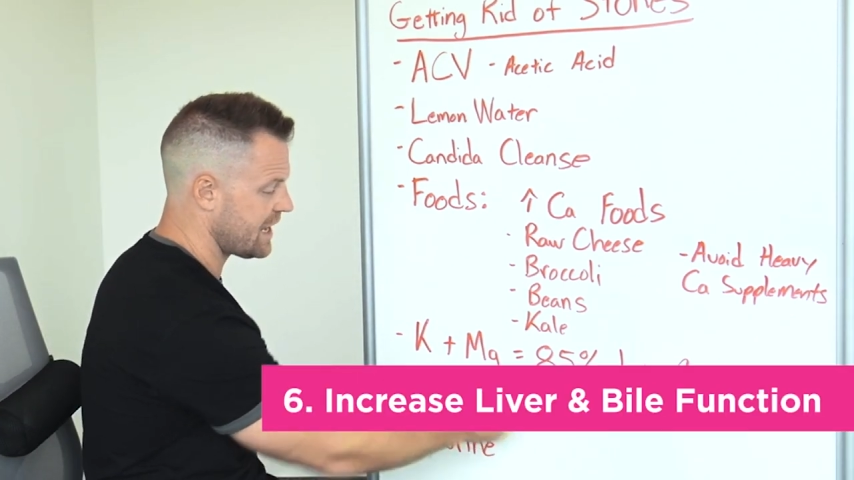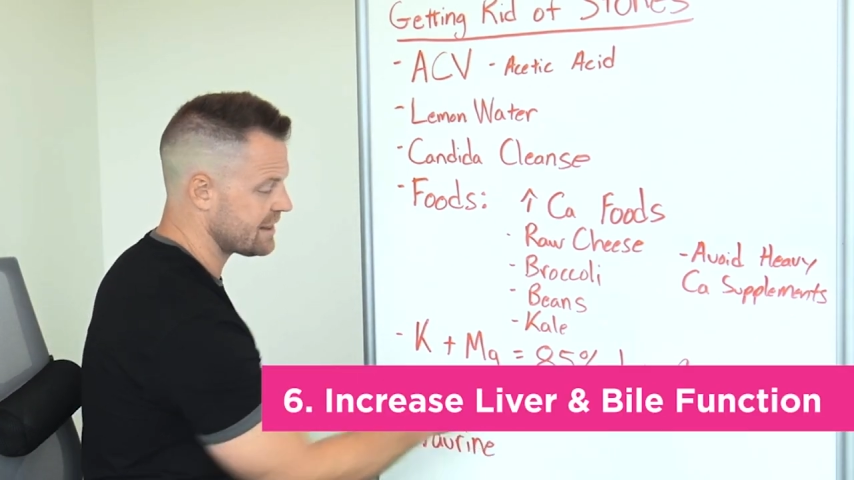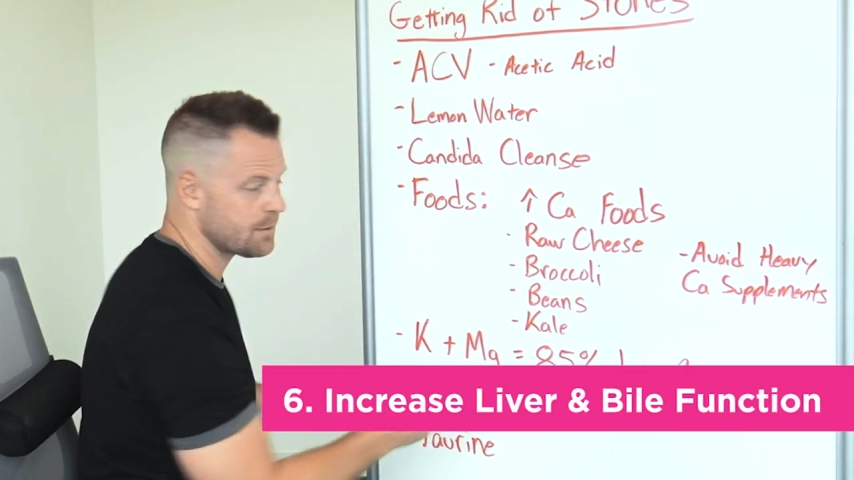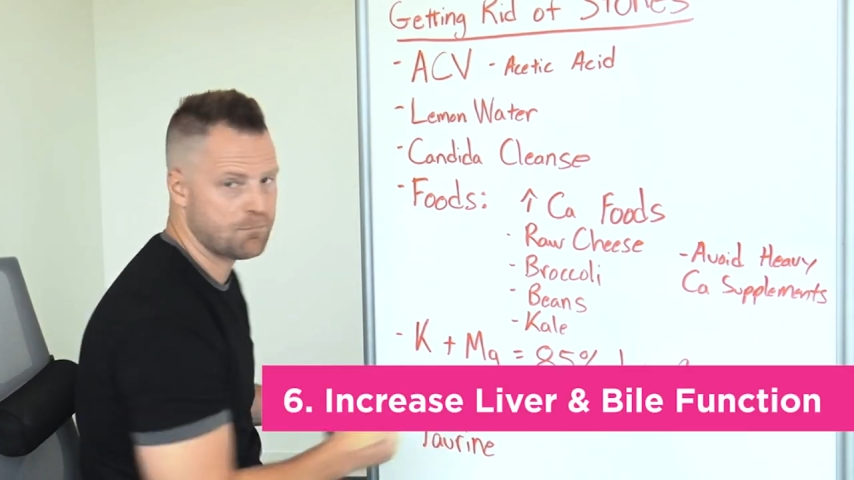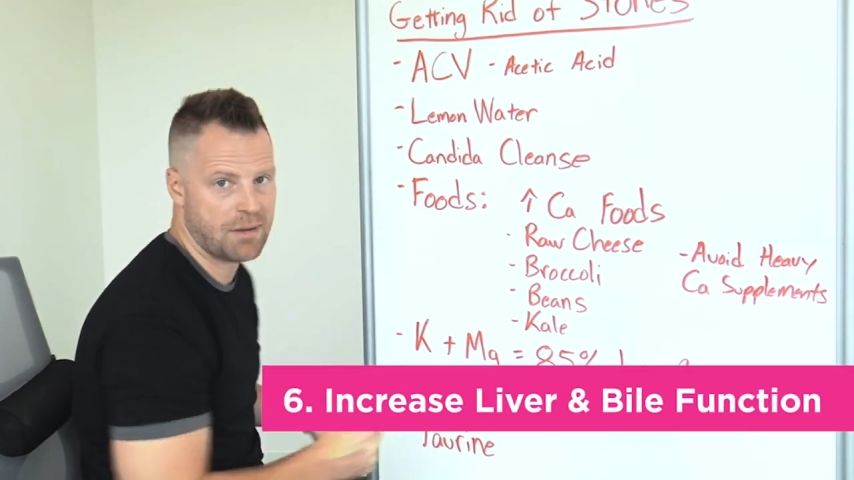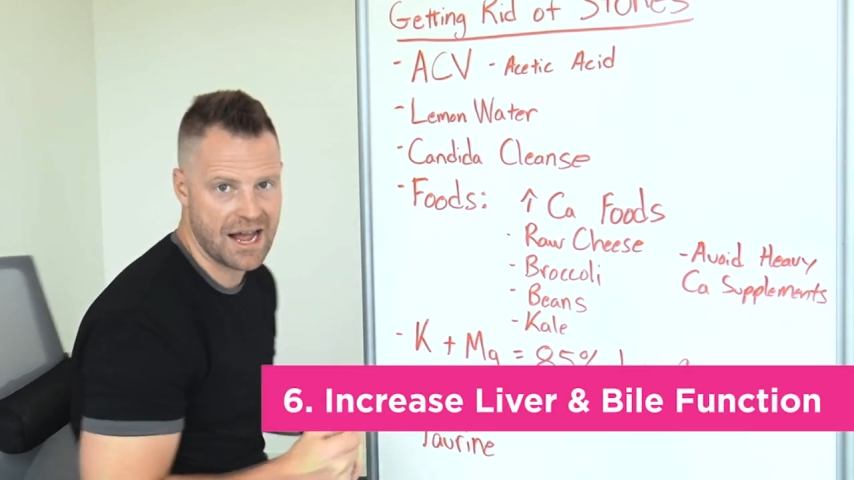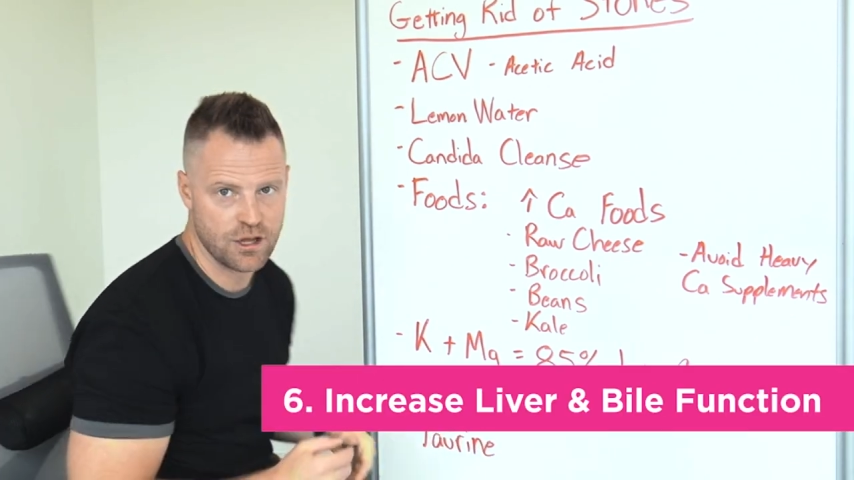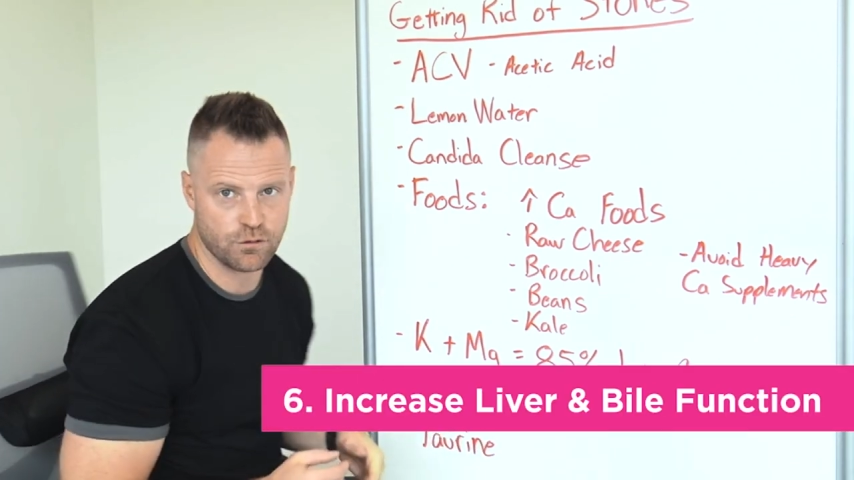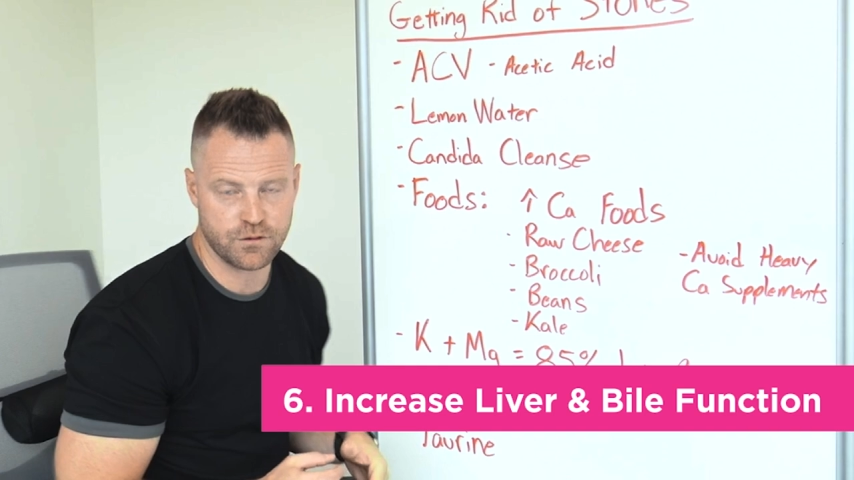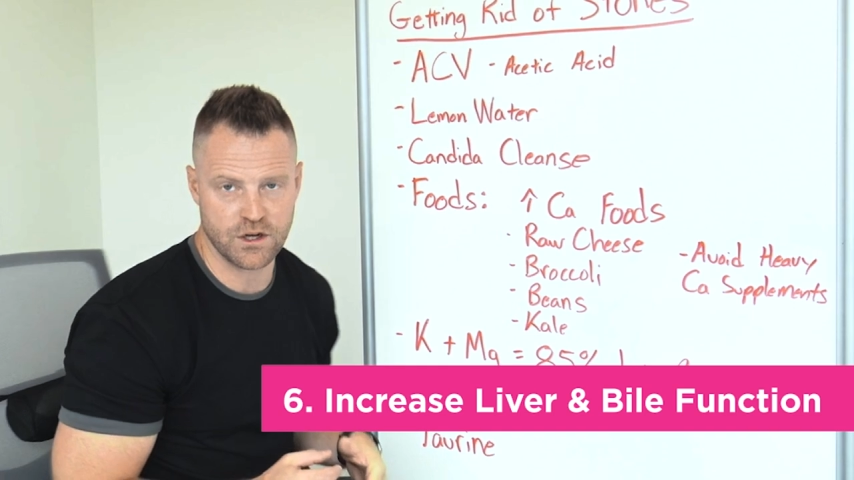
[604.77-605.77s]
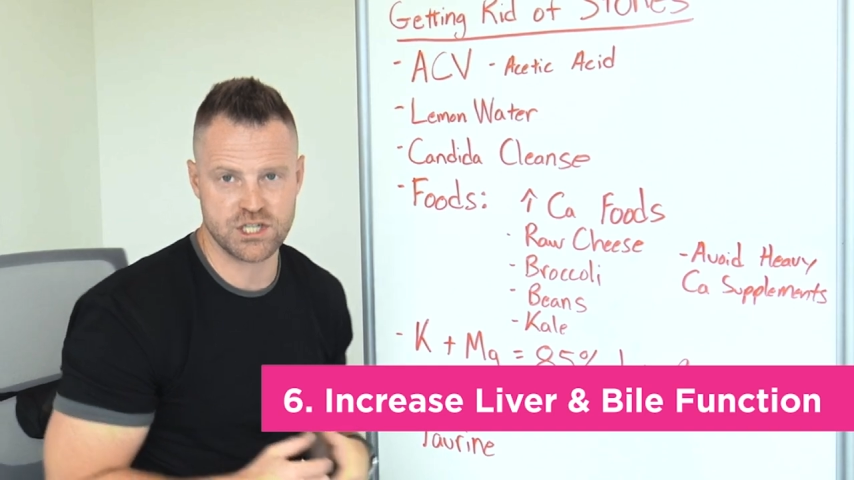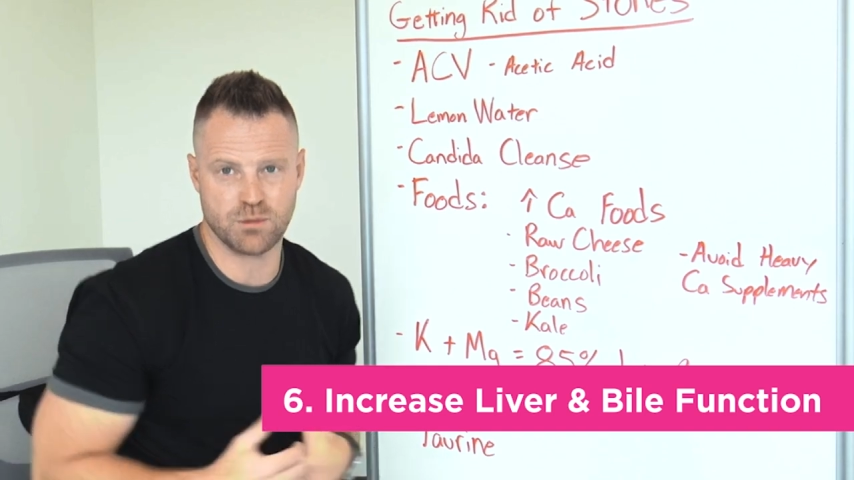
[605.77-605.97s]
and the bile function.